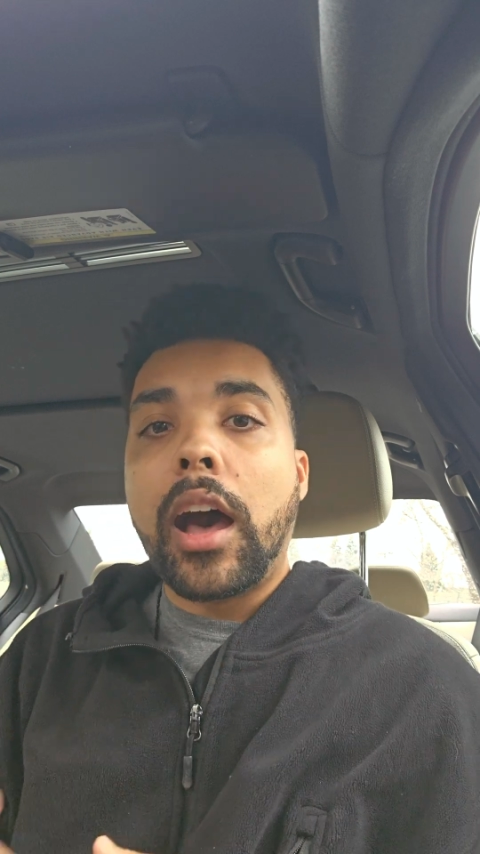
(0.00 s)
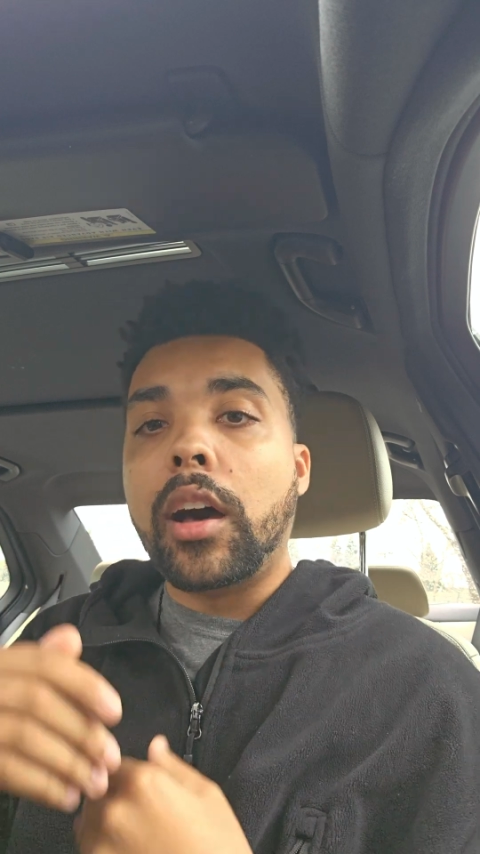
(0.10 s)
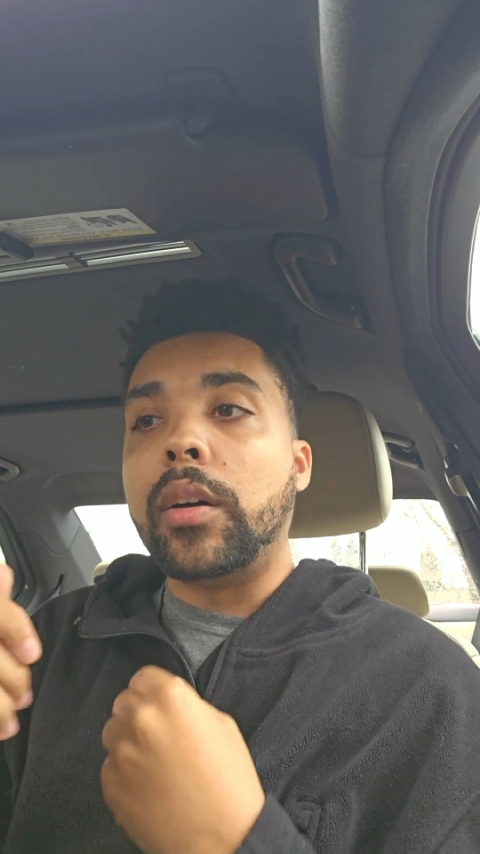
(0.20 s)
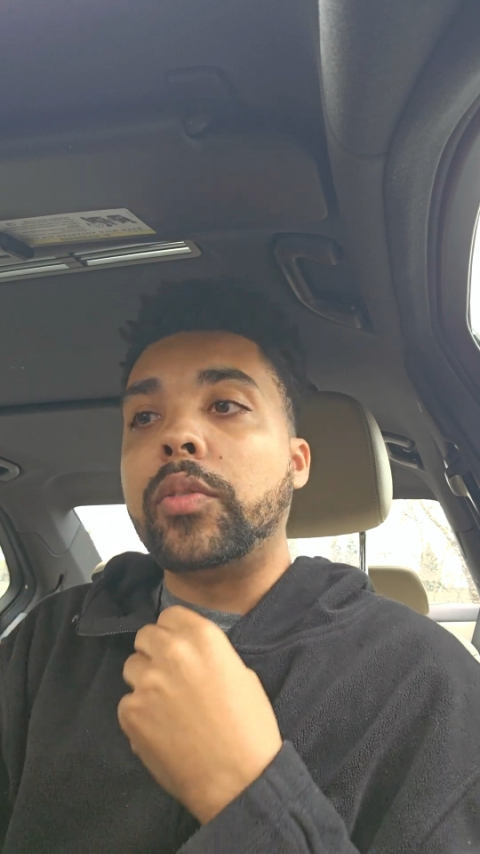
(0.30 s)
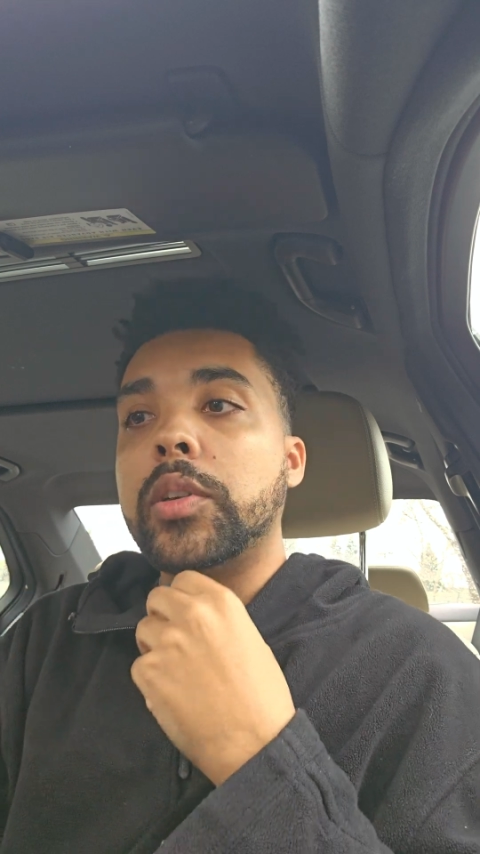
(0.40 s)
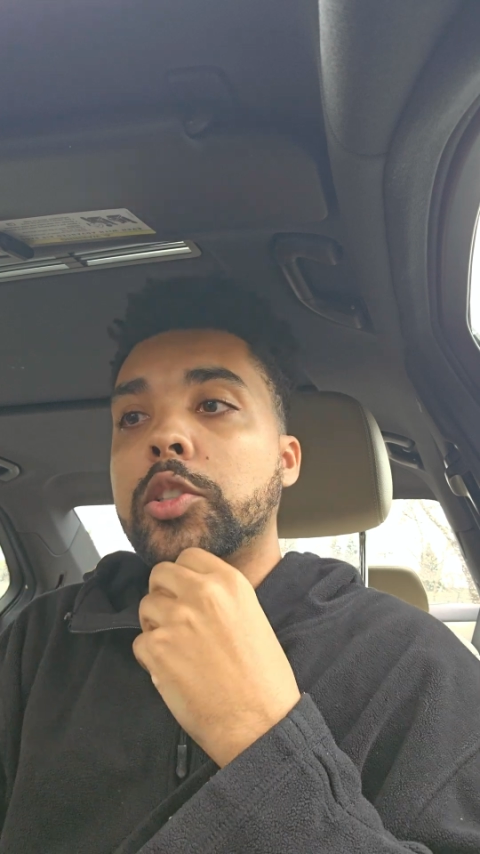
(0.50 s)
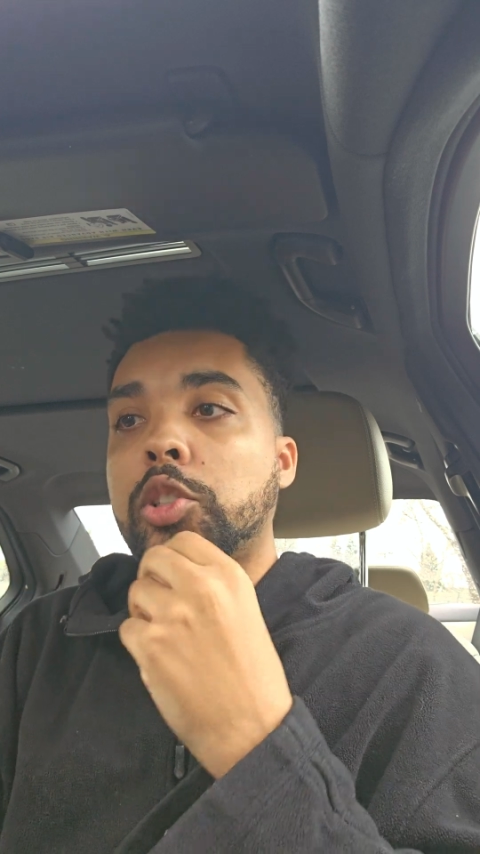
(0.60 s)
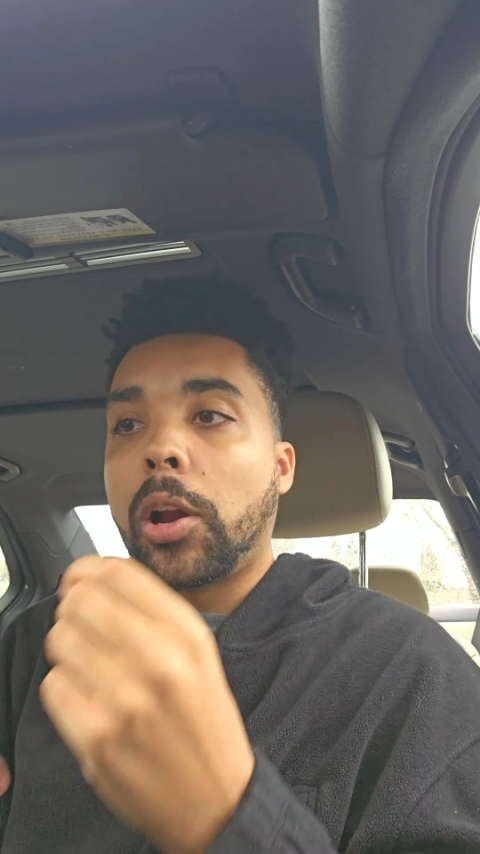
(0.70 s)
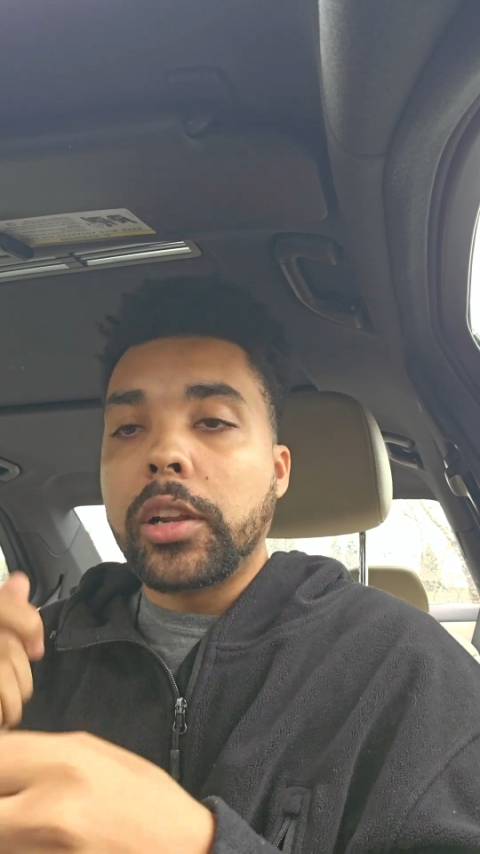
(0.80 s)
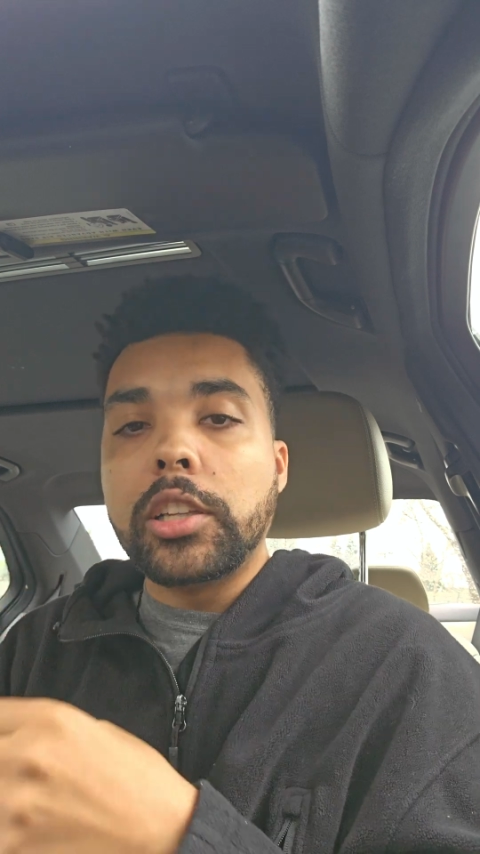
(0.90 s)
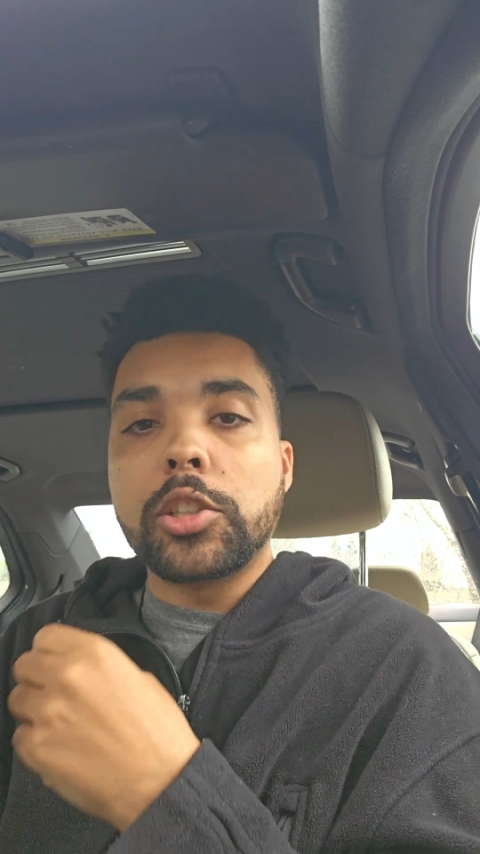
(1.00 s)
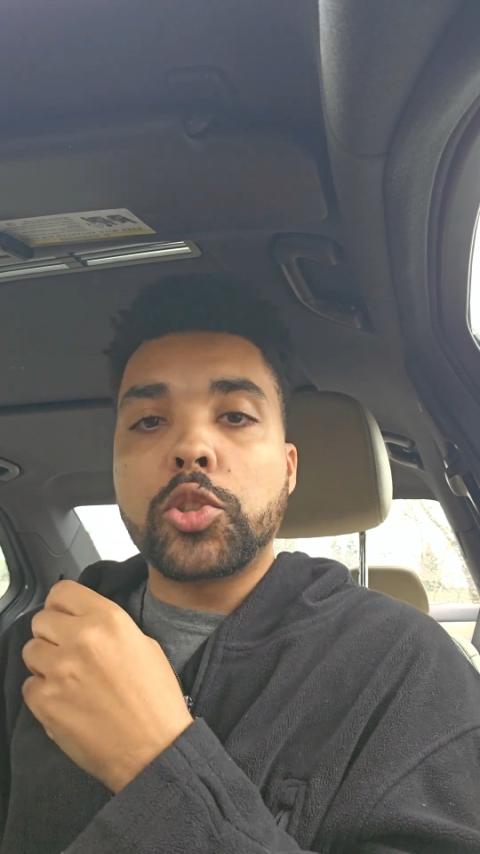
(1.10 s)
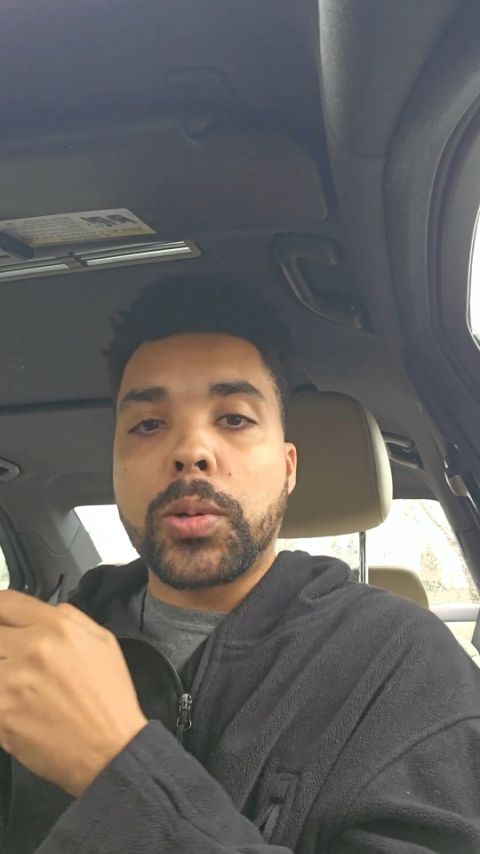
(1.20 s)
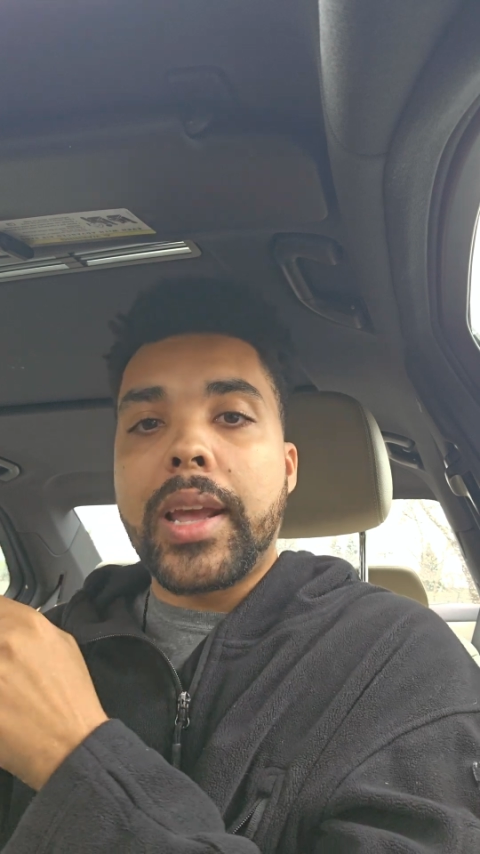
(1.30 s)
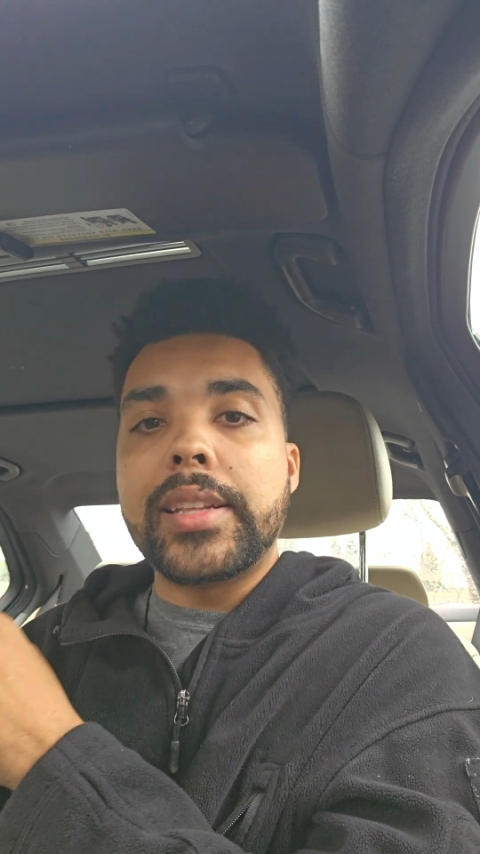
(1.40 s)
of starting to
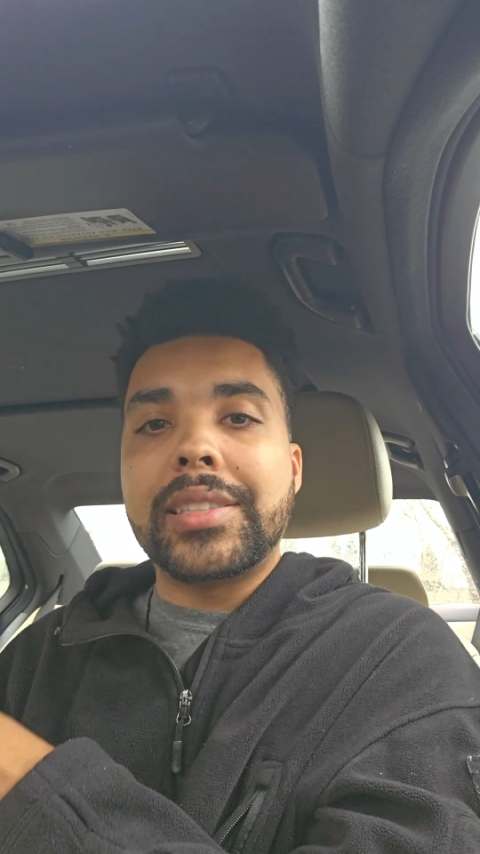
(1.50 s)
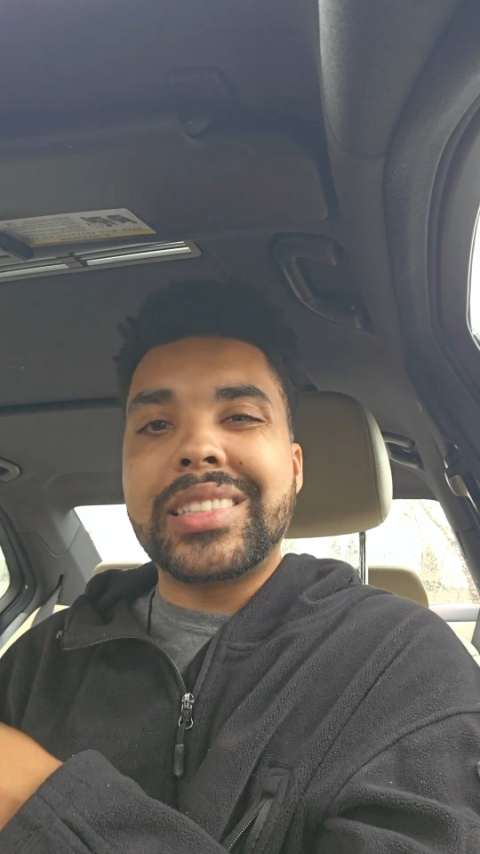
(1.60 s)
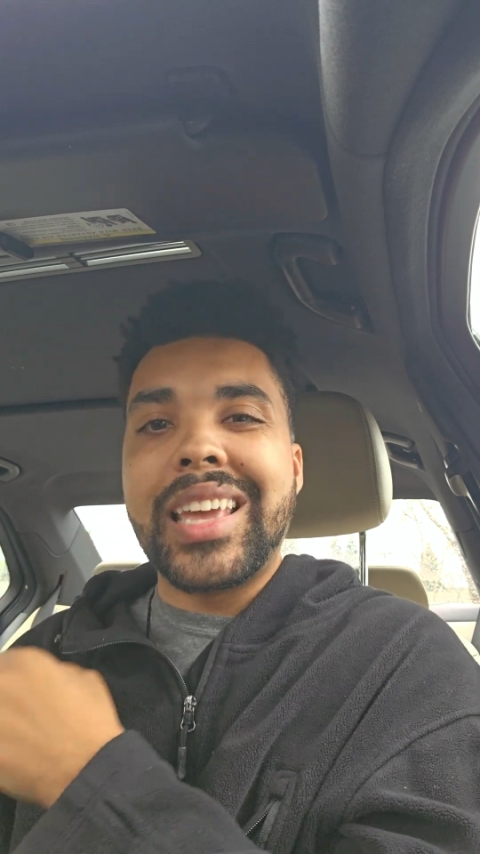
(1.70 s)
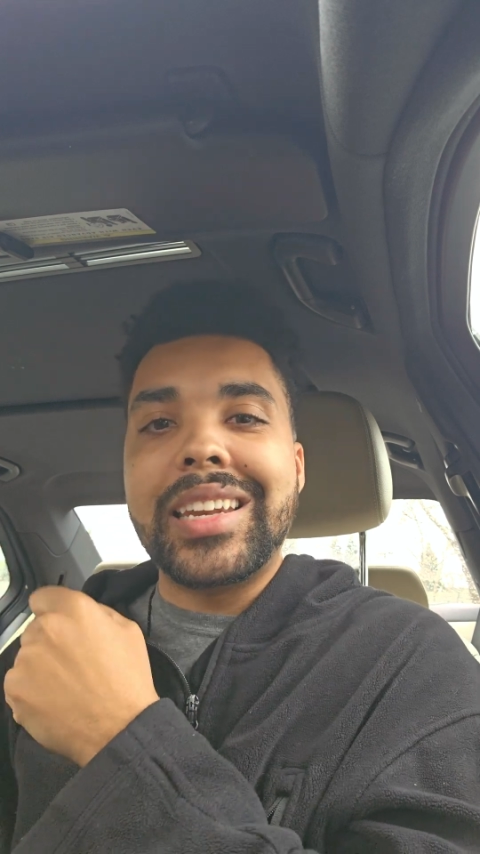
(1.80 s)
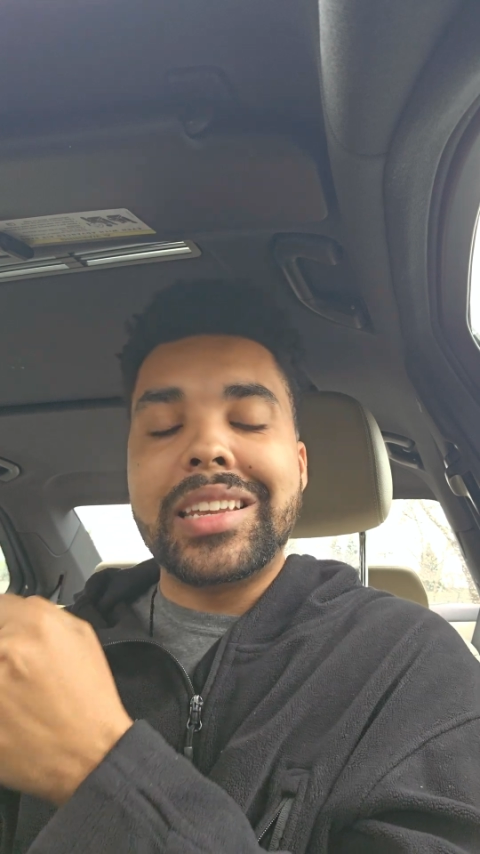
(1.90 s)
transcend